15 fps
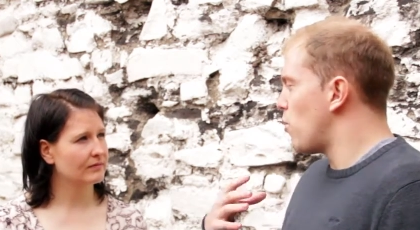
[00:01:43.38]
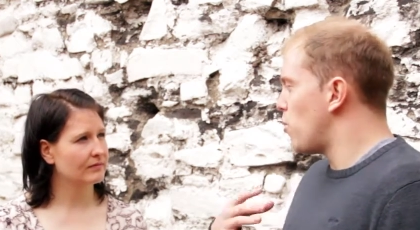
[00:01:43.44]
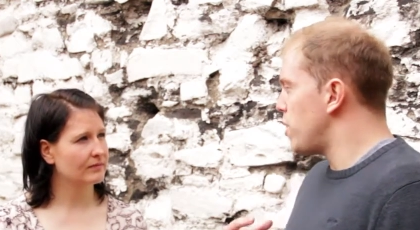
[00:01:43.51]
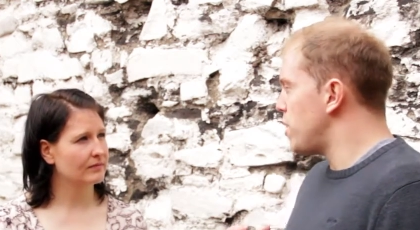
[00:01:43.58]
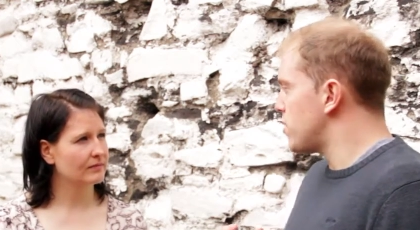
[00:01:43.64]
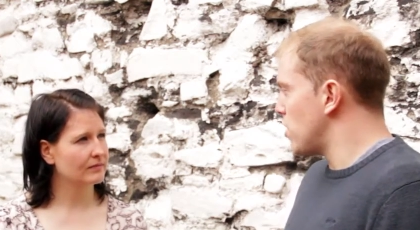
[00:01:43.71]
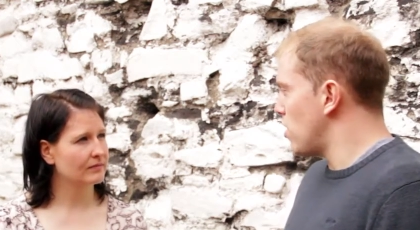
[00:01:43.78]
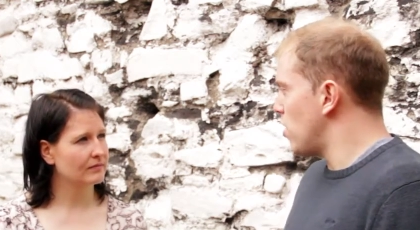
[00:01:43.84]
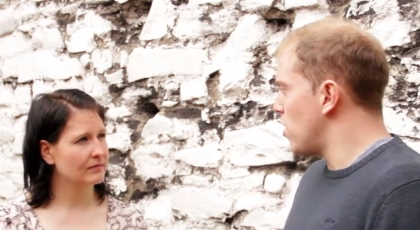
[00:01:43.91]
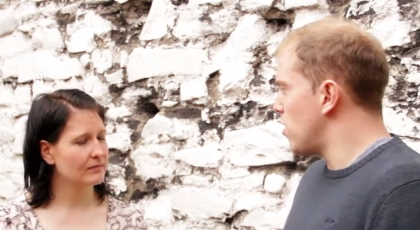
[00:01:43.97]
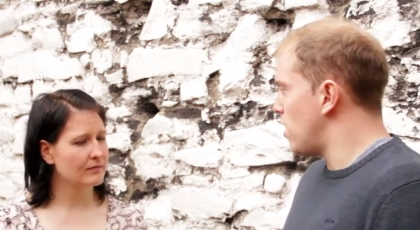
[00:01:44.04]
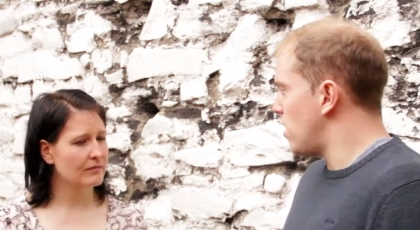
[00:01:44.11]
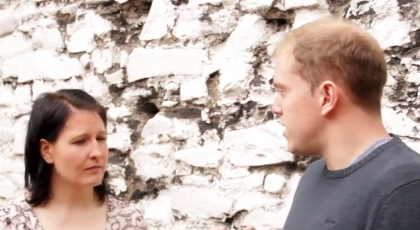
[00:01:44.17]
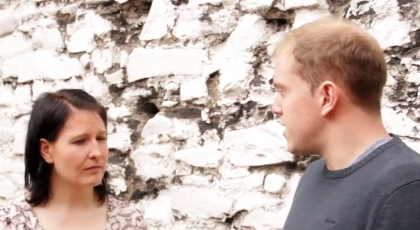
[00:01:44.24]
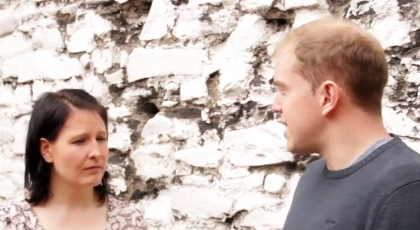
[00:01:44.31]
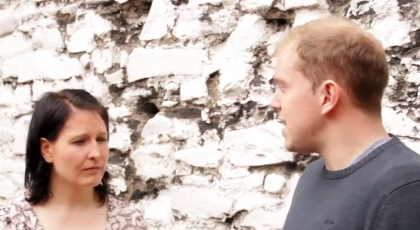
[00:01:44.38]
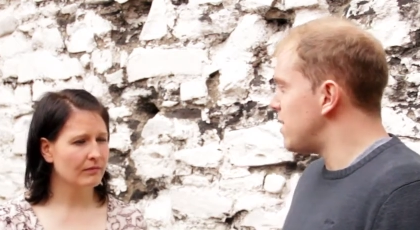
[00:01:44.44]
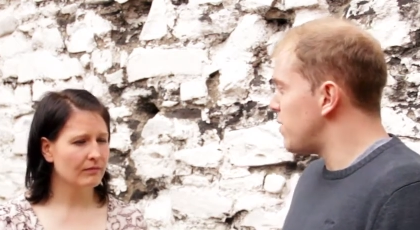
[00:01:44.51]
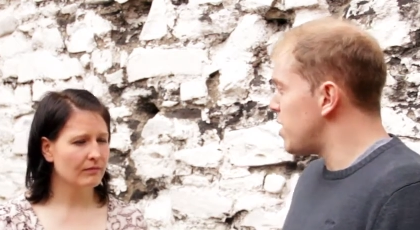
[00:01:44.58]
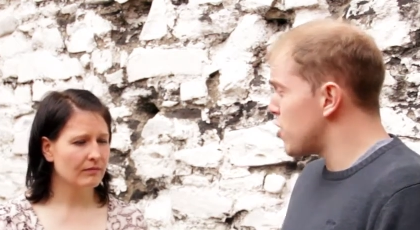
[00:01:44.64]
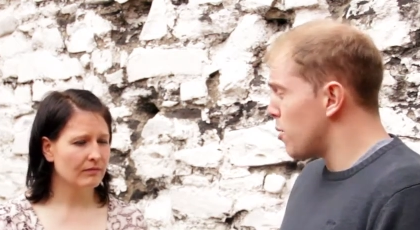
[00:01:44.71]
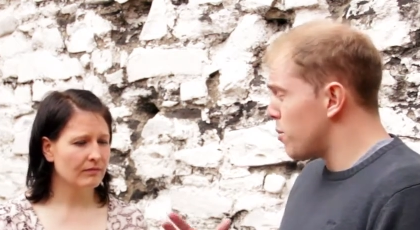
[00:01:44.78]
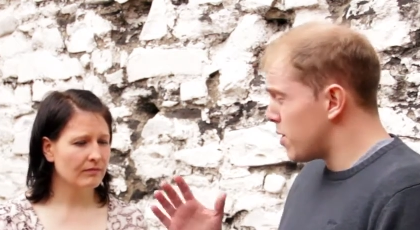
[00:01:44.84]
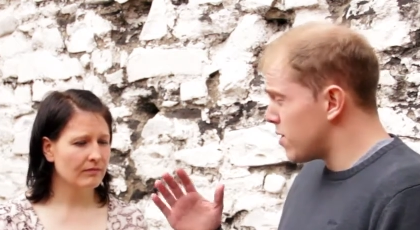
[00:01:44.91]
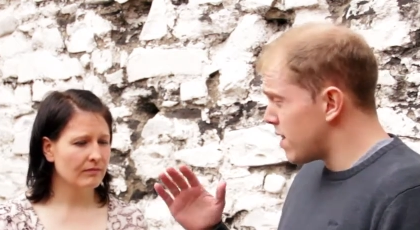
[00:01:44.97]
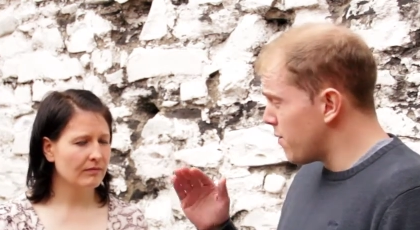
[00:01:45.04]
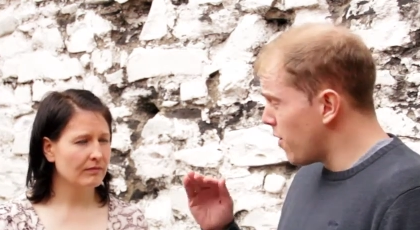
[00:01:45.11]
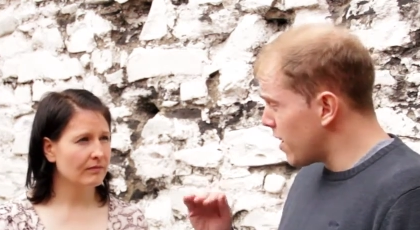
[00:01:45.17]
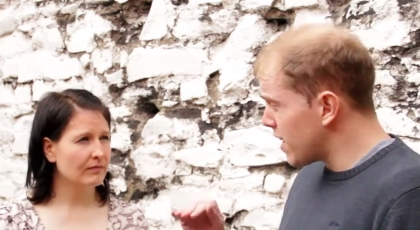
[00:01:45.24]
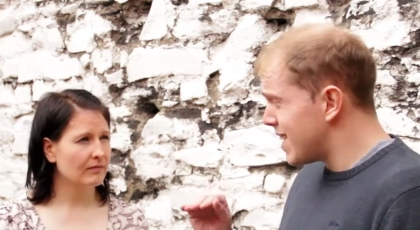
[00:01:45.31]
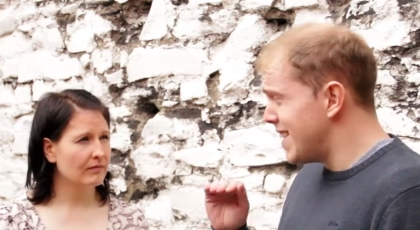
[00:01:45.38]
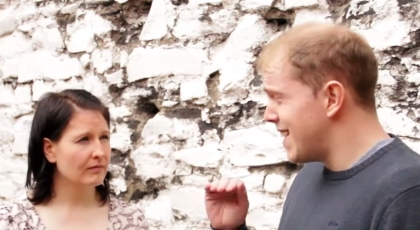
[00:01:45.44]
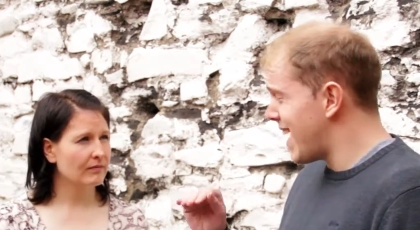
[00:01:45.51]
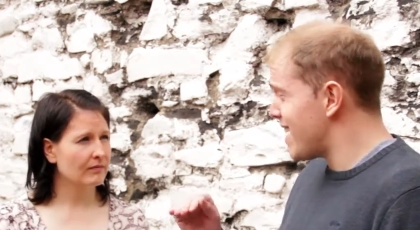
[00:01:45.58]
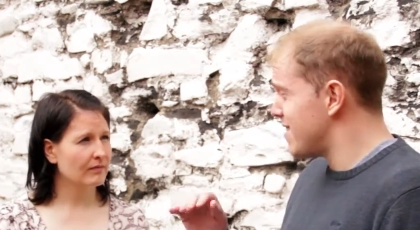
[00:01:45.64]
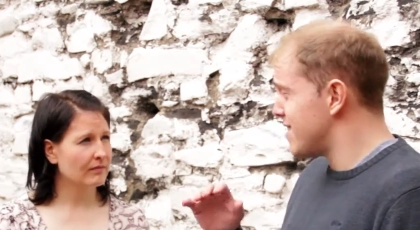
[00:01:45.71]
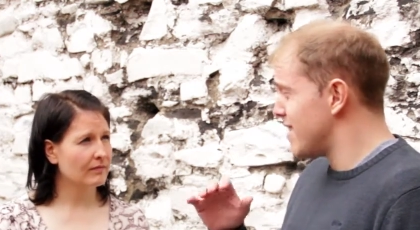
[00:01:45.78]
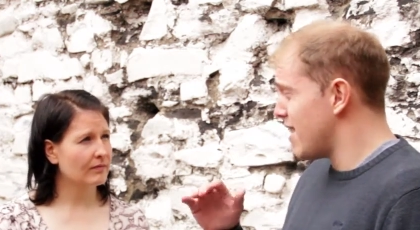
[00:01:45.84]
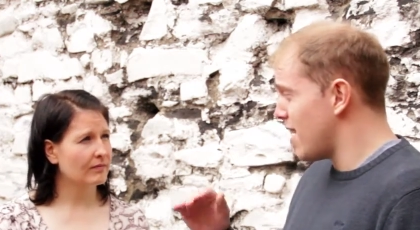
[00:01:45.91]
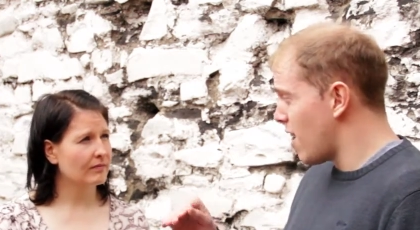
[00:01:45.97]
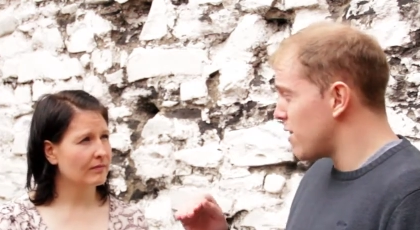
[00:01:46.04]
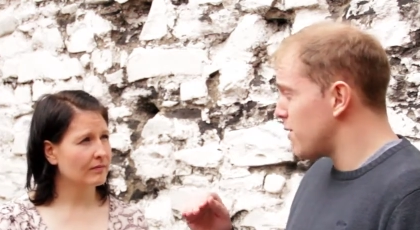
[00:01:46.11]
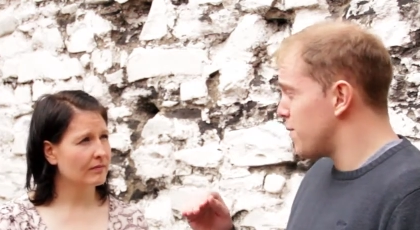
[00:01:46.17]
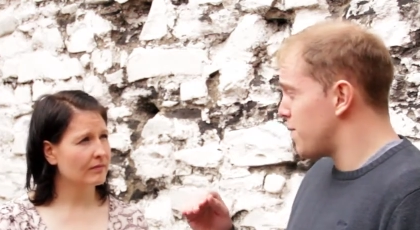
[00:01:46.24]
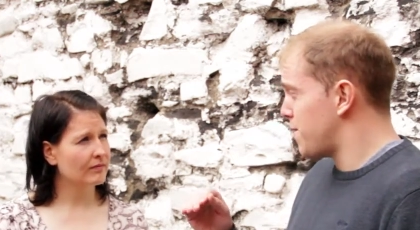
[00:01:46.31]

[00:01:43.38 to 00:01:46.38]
Speaker 1: we saw on the TV show? Because they've got to condense a lot of